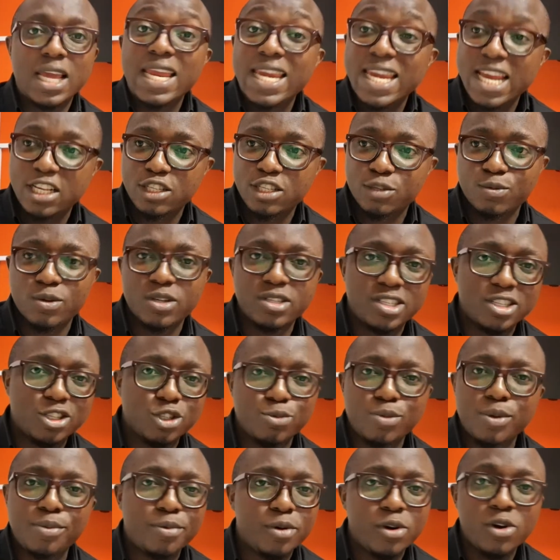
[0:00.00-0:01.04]
inexperienced
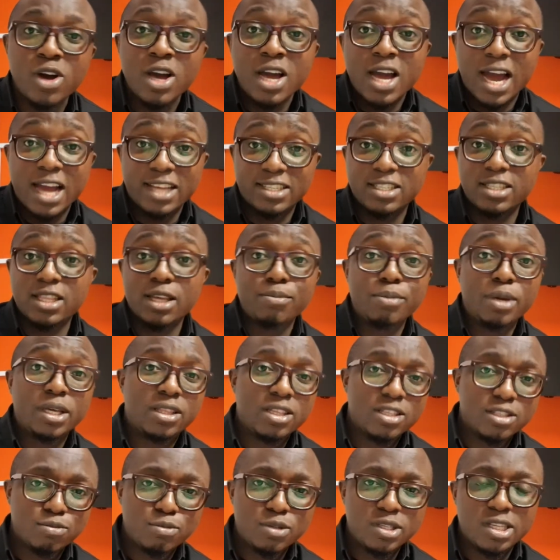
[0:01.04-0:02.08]
salespeople, I see them make
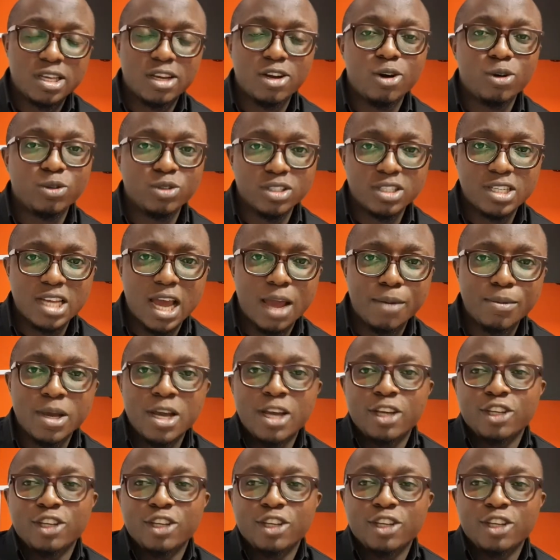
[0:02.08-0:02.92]
this mistake all the time.